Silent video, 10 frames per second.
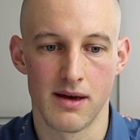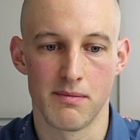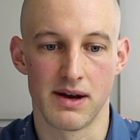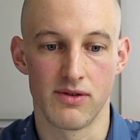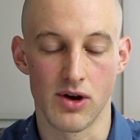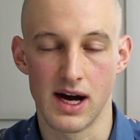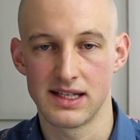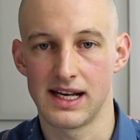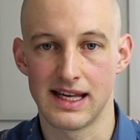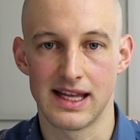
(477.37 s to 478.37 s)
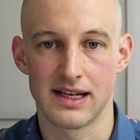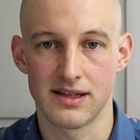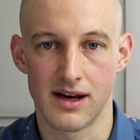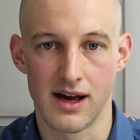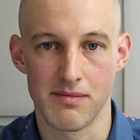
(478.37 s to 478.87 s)
But if you isolate that
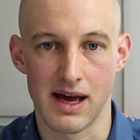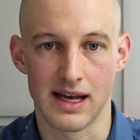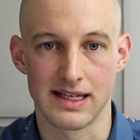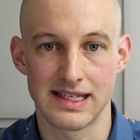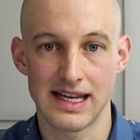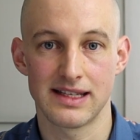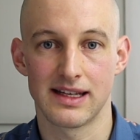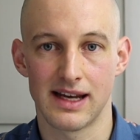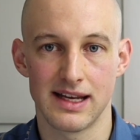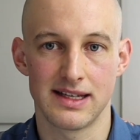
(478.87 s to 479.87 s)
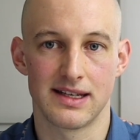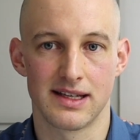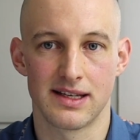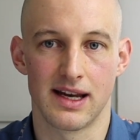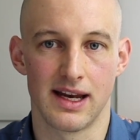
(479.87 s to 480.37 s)
time and designate it to
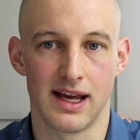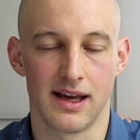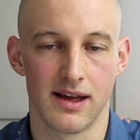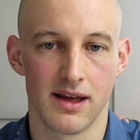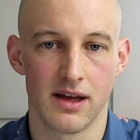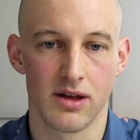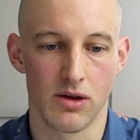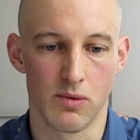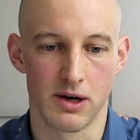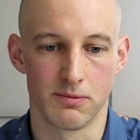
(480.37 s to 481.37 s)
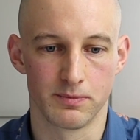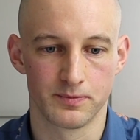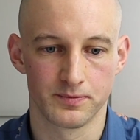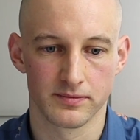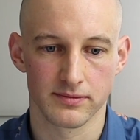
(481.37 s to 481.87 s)
studying, you will.
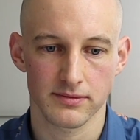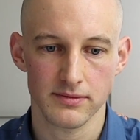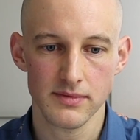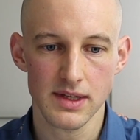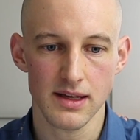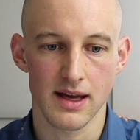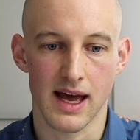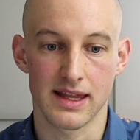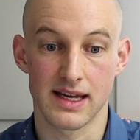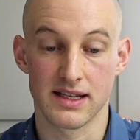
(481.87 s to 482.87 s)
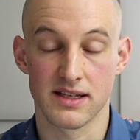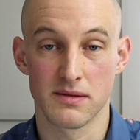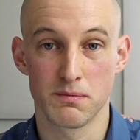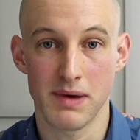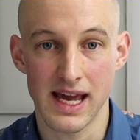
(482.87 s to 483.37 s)
And then
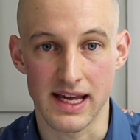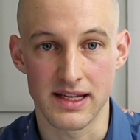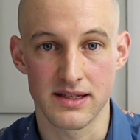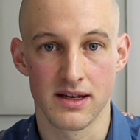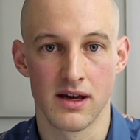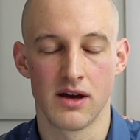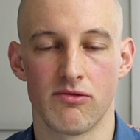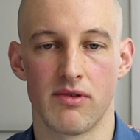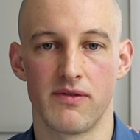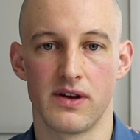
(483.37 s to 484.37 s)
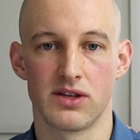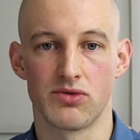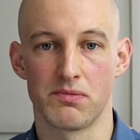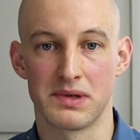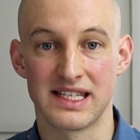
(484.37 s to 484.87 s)
space refers to
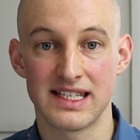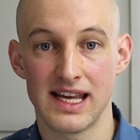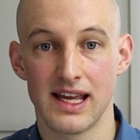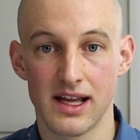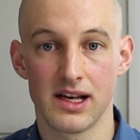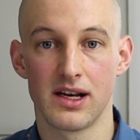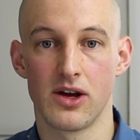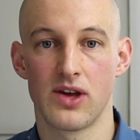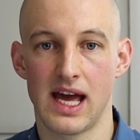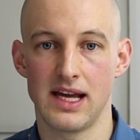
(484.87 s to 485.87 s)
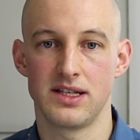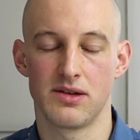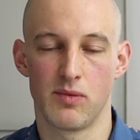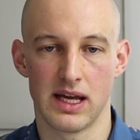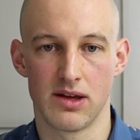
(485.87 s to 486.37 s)
a particular
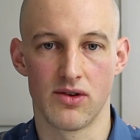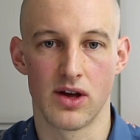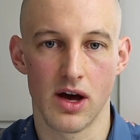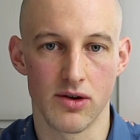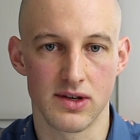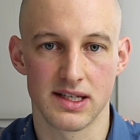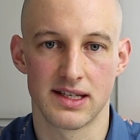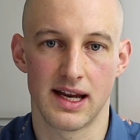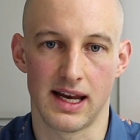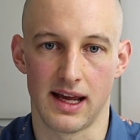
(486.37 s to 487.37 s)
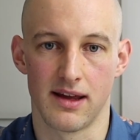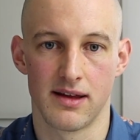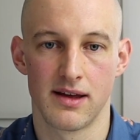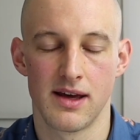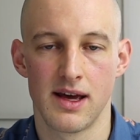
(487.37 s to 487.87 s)
location where you go to study.
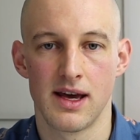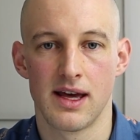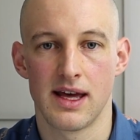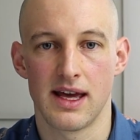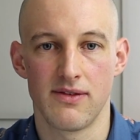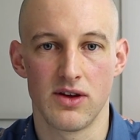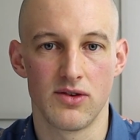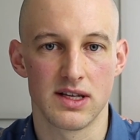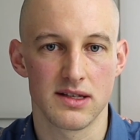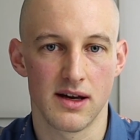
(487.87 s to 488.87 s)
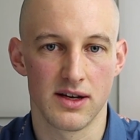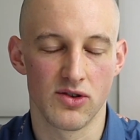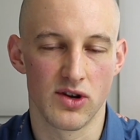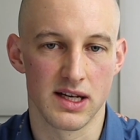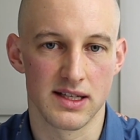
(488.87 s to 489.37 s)
If you decide you're
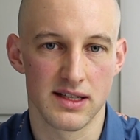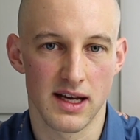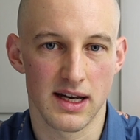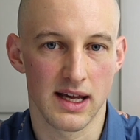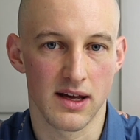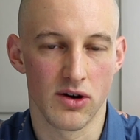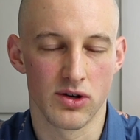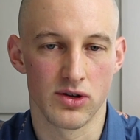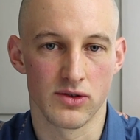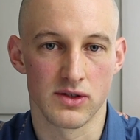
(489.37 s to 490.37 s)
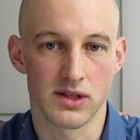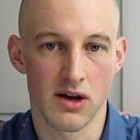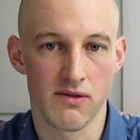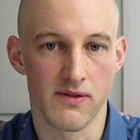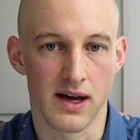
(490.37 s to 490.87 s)
going to study on your
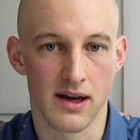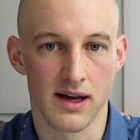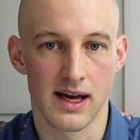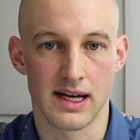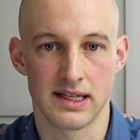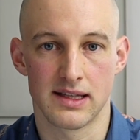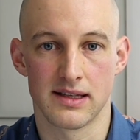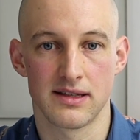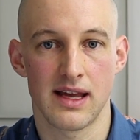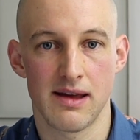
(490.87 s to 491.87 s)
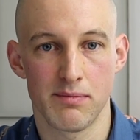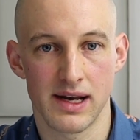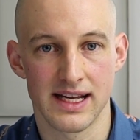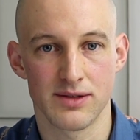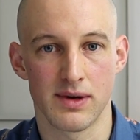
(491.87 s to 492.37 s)
sofa and it's the same
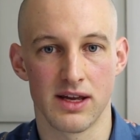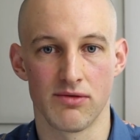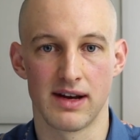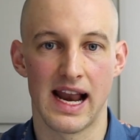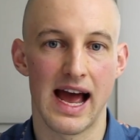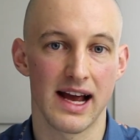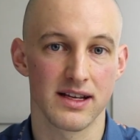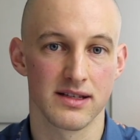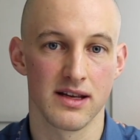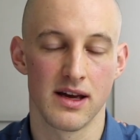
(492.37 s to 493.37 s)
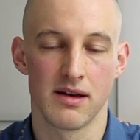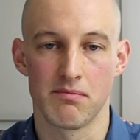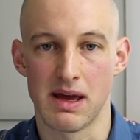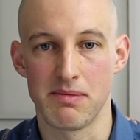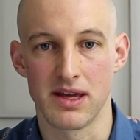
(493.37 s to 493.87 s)
place where you relax,
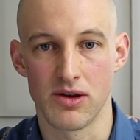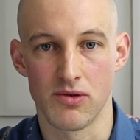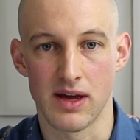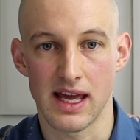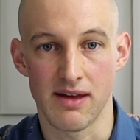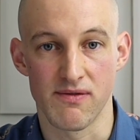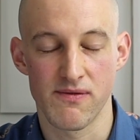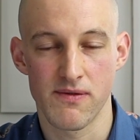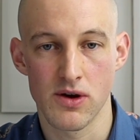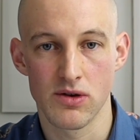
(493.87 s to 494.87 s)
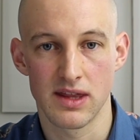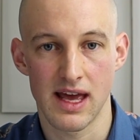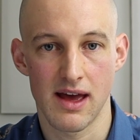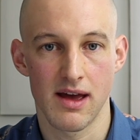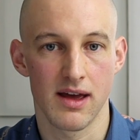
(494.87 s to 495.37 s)
maybe you eat food
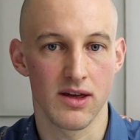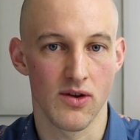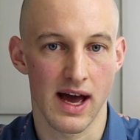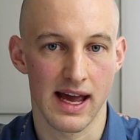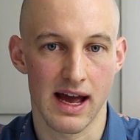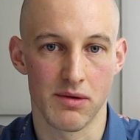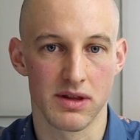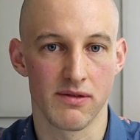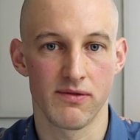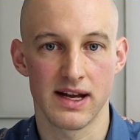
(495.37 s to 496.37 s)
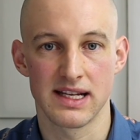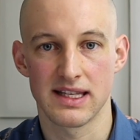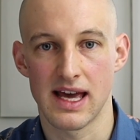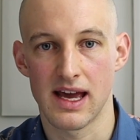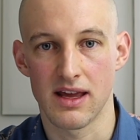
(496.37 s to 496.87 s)
there, you hang out with your friends
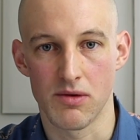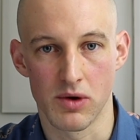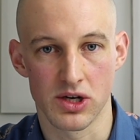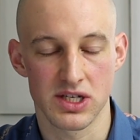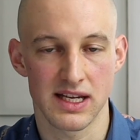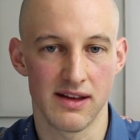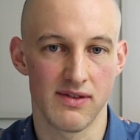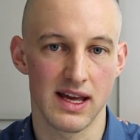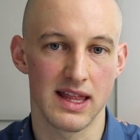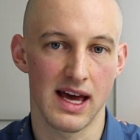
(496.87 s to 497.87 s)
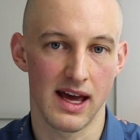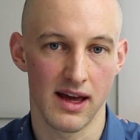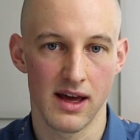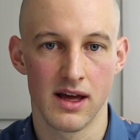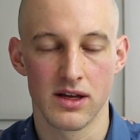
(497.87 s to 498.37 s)
there, you watch TV there,
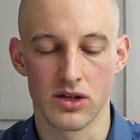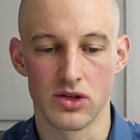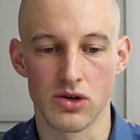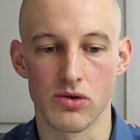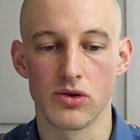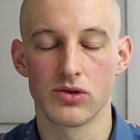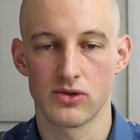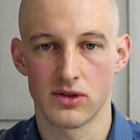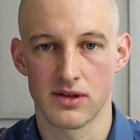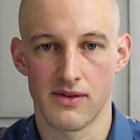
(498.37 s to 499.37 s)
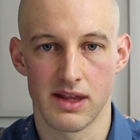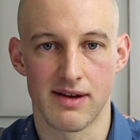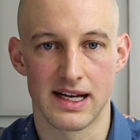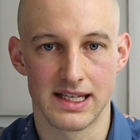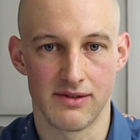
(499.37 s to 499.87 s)
you do all sorts of other
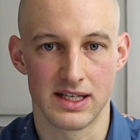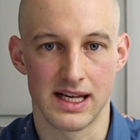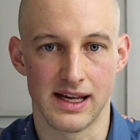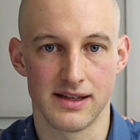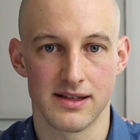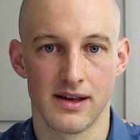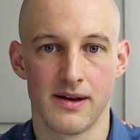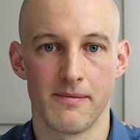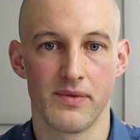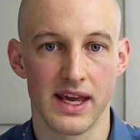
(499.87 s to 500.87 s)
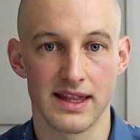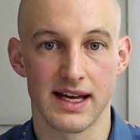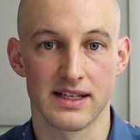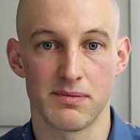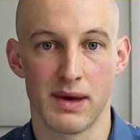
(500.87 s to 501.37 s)
activities in
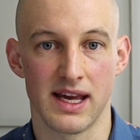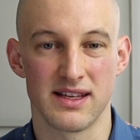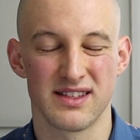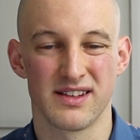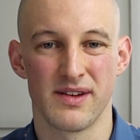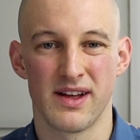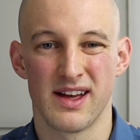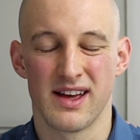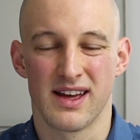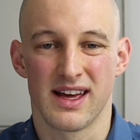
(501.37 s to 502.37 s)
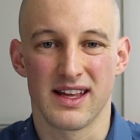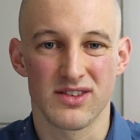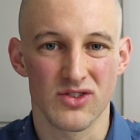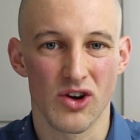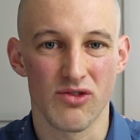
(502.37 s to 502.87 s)
that space,
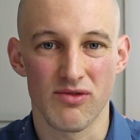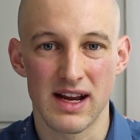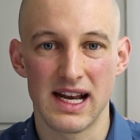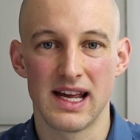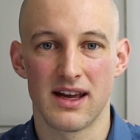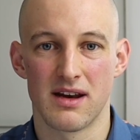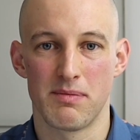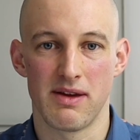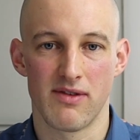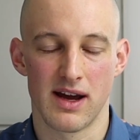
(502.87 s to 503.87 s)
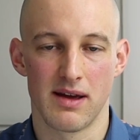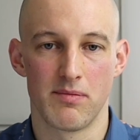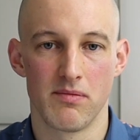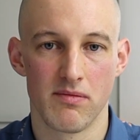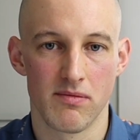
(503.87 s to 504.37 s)
it's not really going to be very
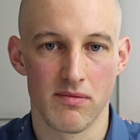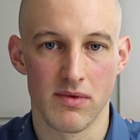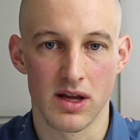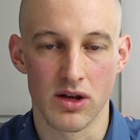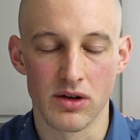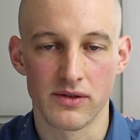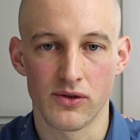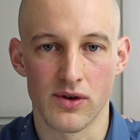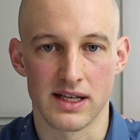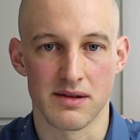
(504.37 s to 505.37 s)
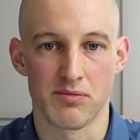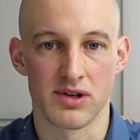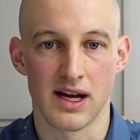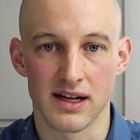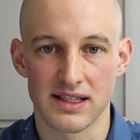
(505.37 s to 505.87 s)
useful as a
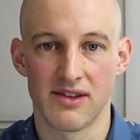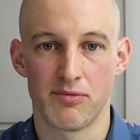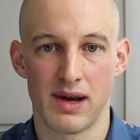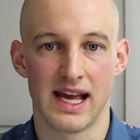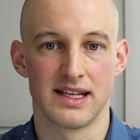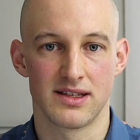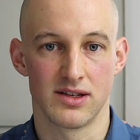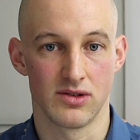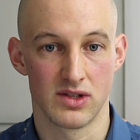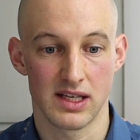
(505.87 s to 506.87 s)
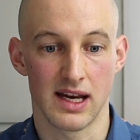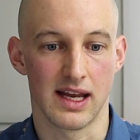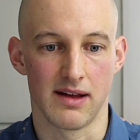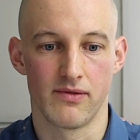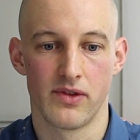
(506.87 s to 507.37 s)
productive place to study.